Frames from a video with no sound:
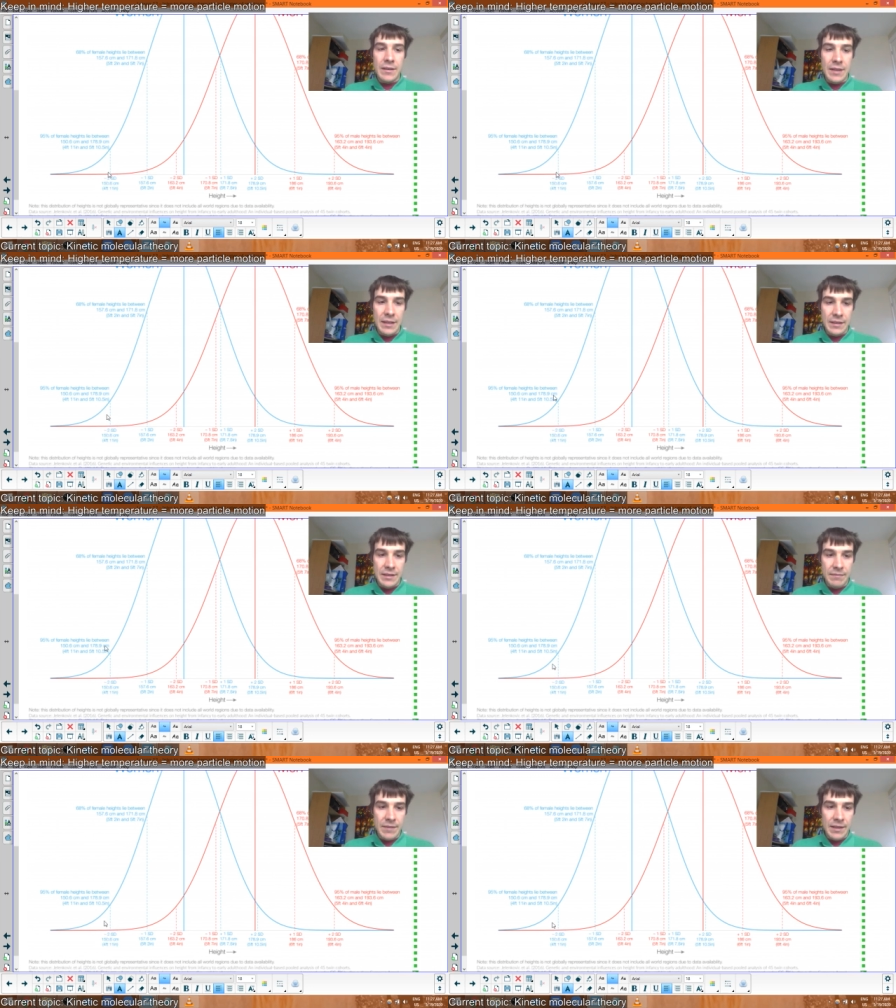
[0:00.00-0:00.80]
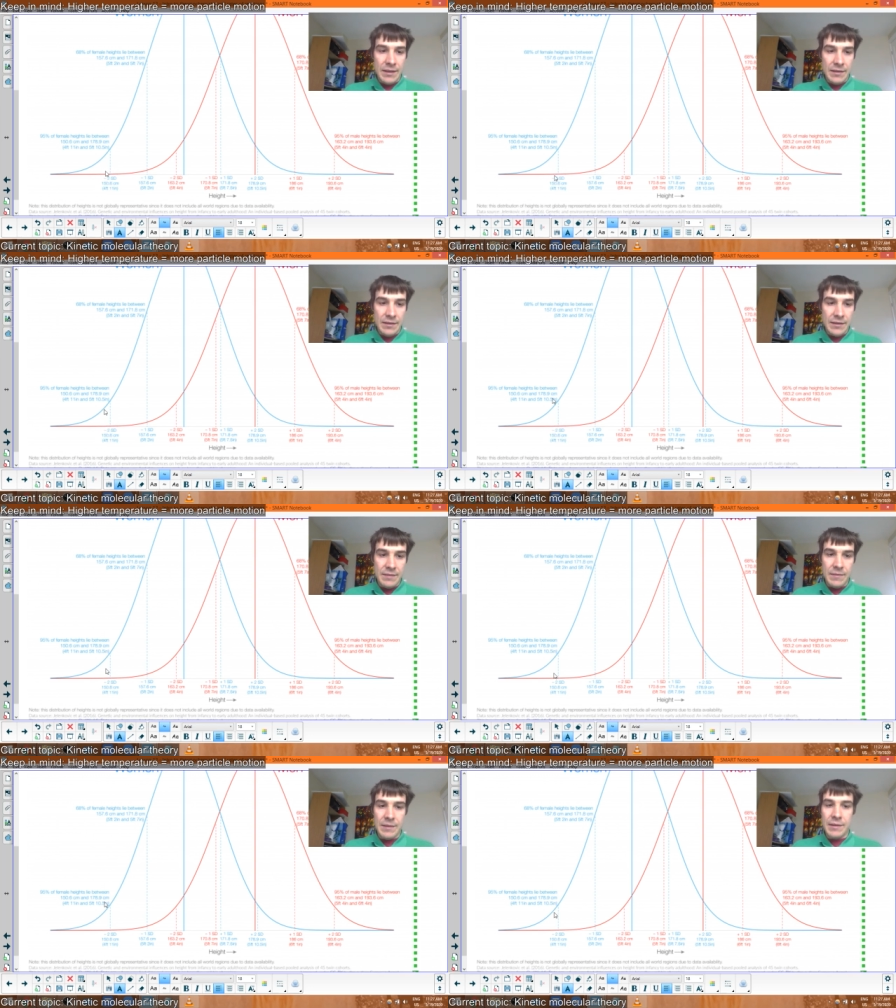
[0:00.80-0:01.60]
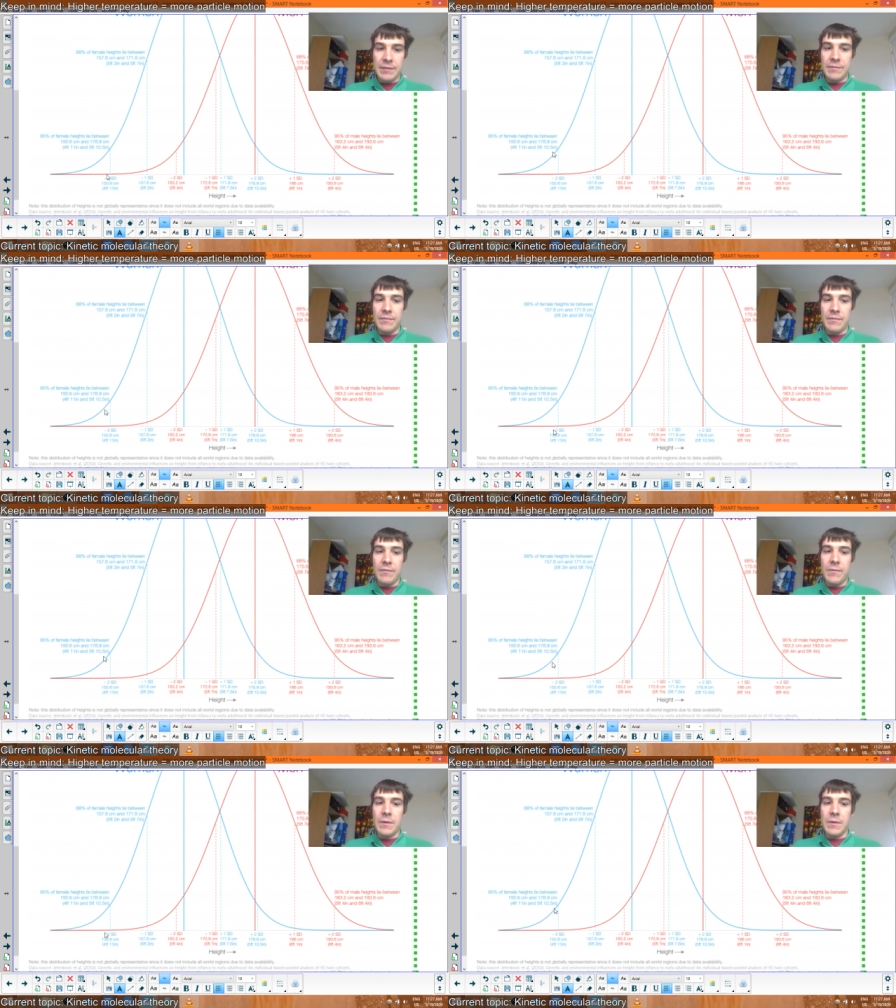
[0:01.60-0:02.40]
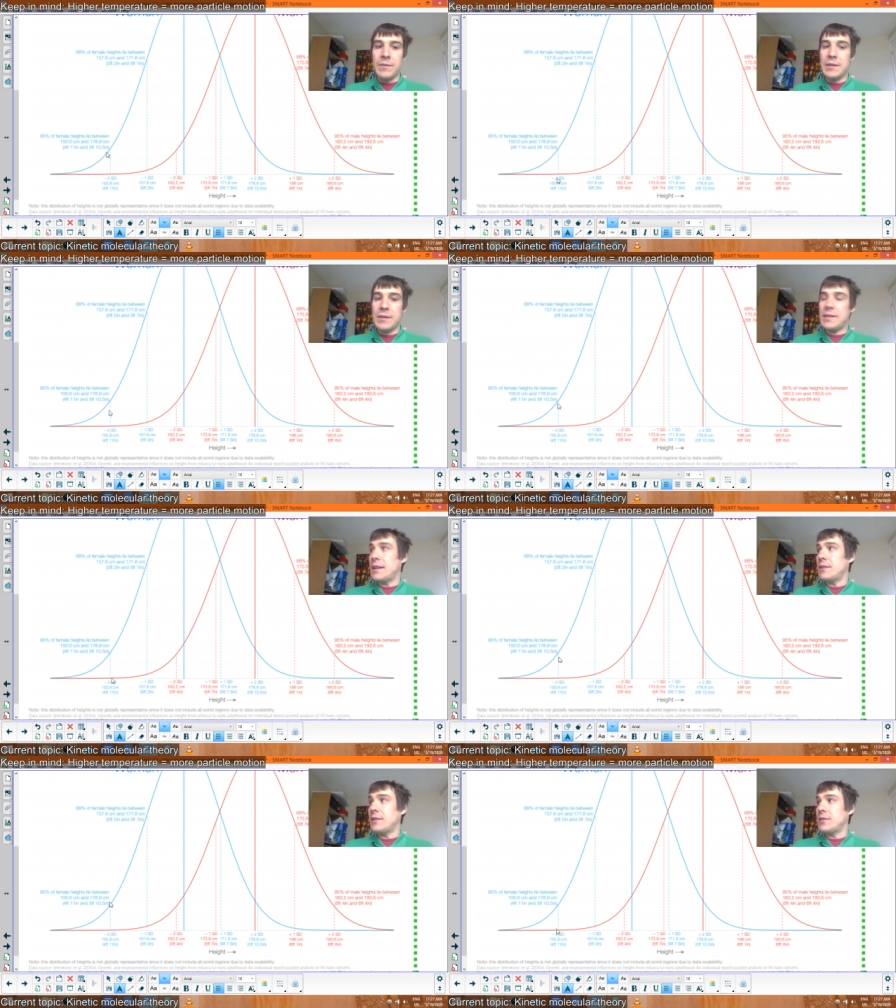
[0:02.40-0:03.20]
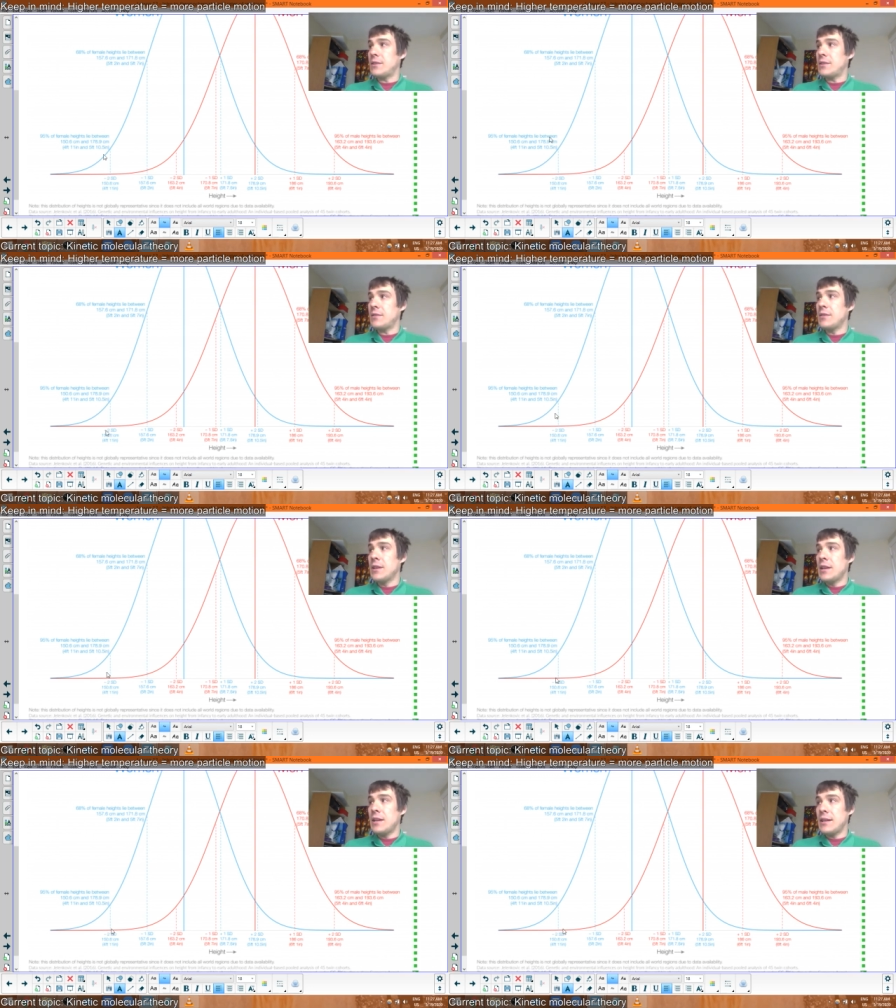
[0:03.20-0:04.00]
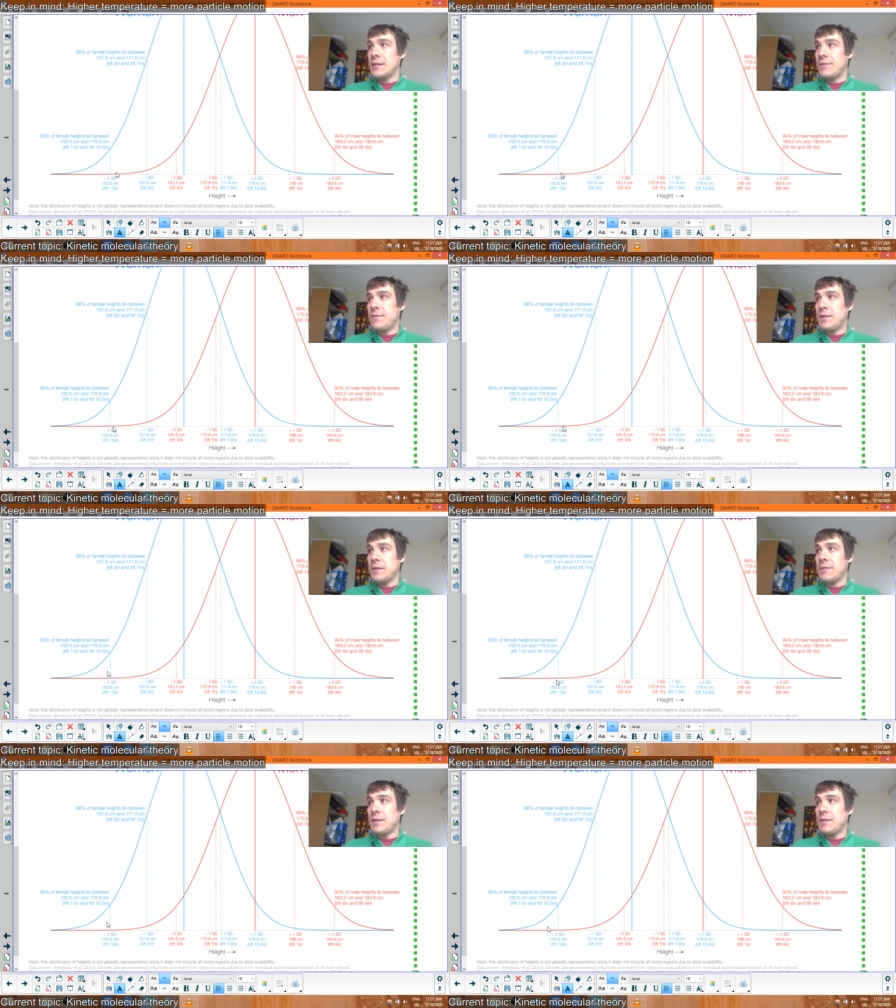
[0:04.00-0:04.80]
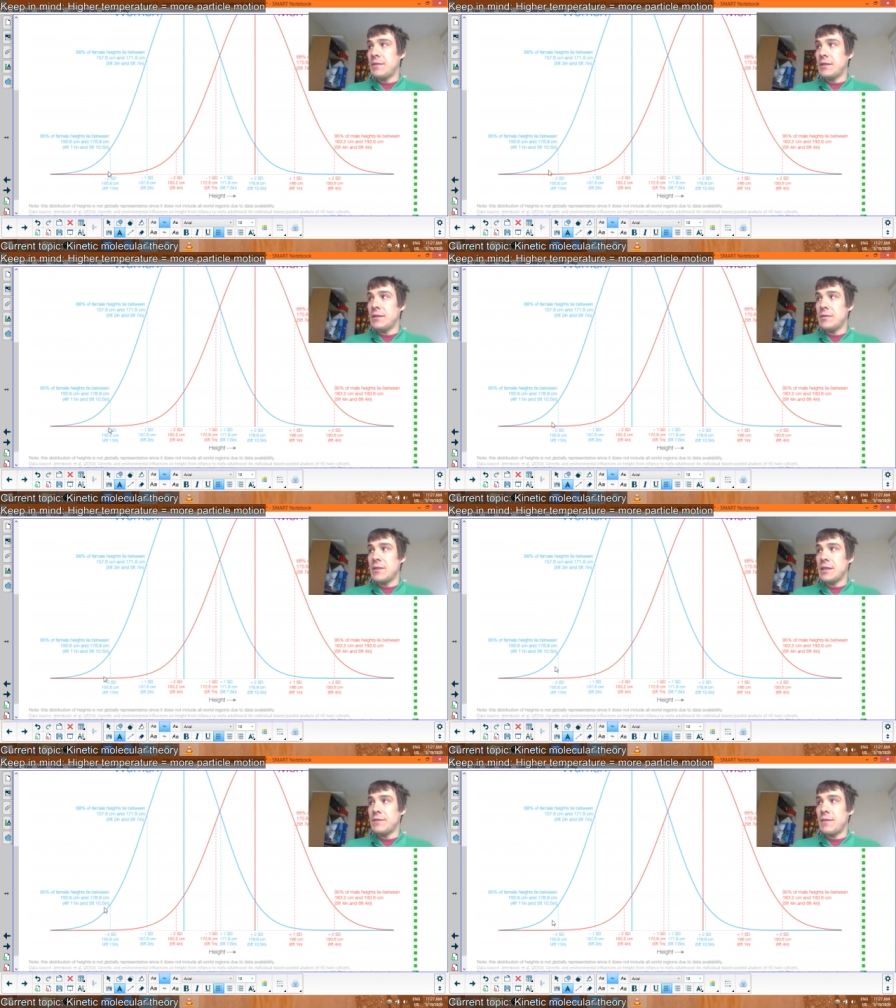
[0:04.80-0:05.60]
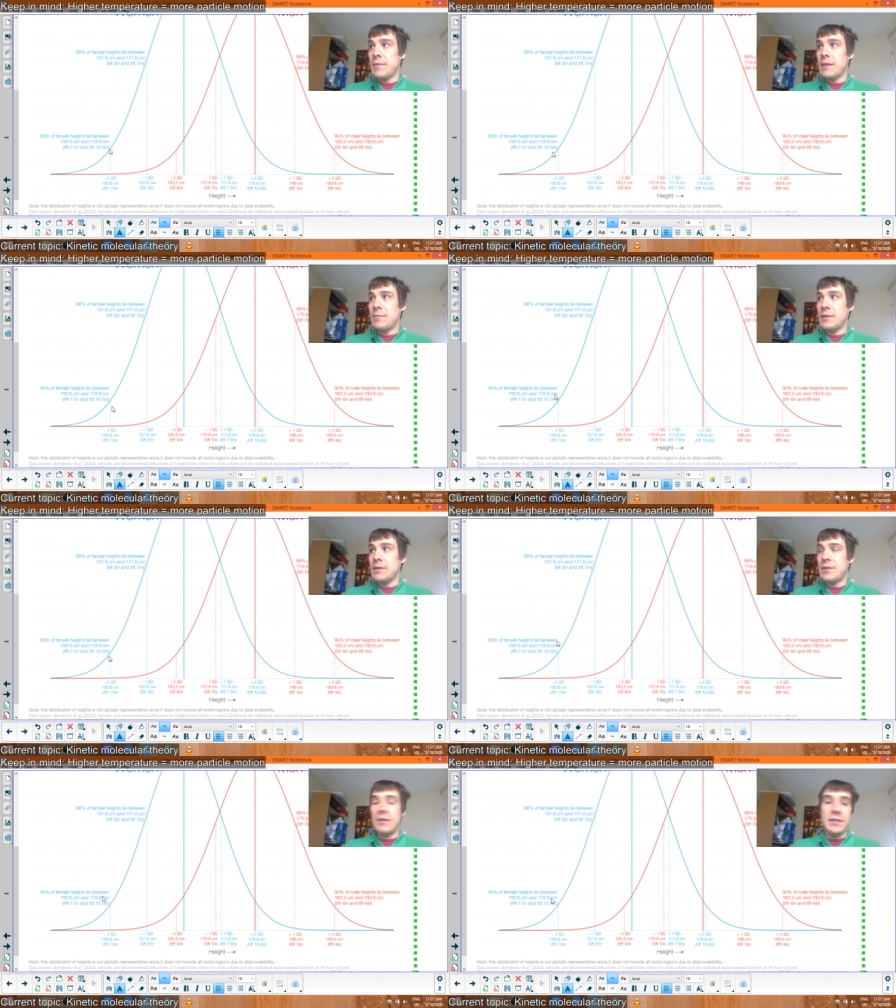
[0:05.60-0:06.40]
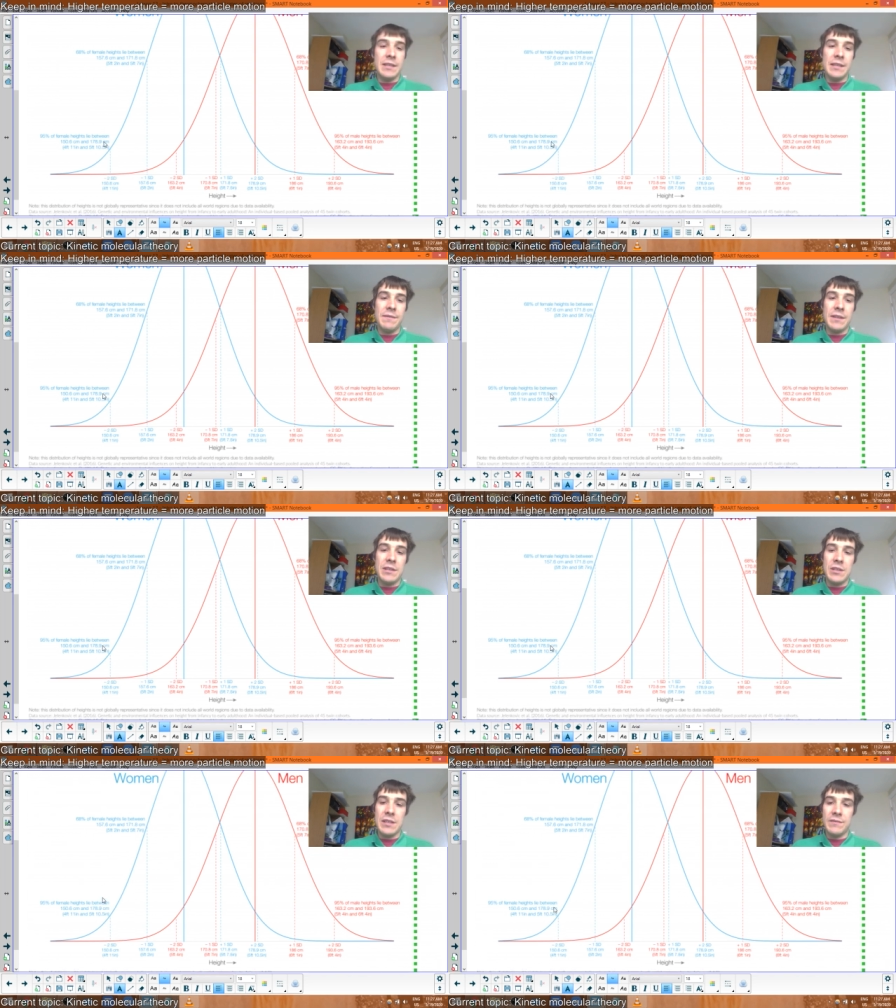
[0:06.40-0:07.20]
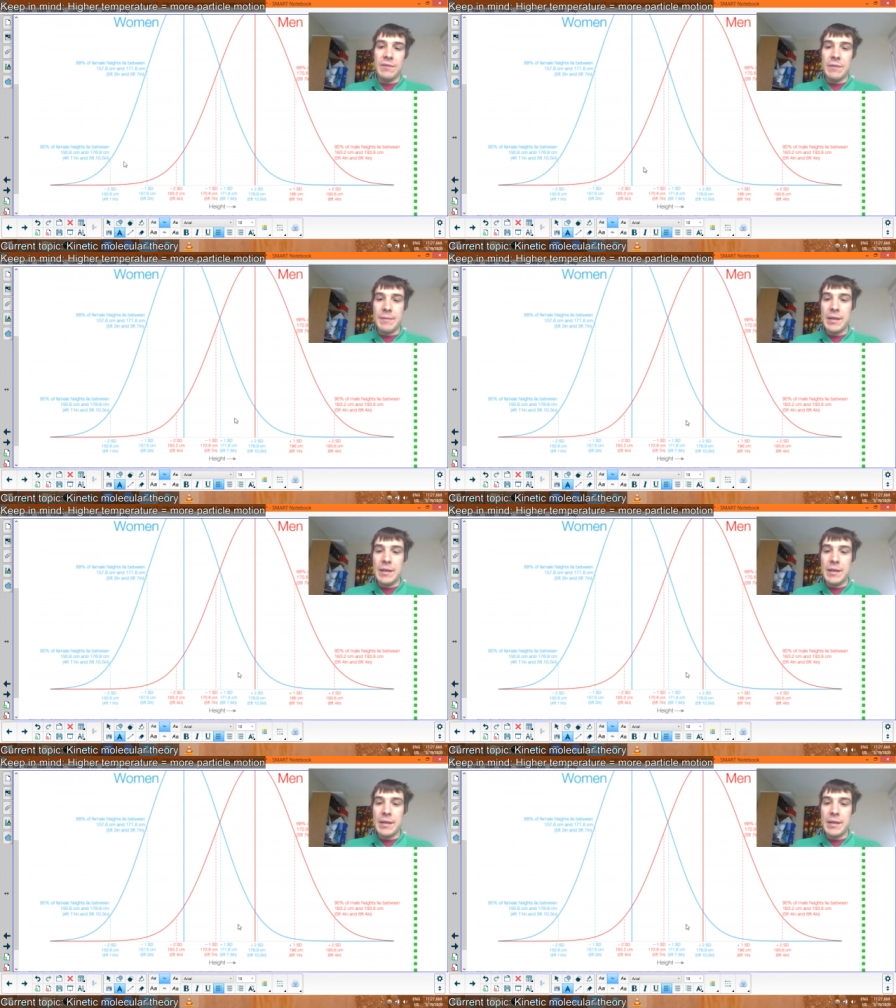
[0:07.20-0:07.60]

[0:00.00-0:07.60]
Right, somewhere around 4'10" or so. That's a very, very, very low chance for men, but there's still a significant chance for women.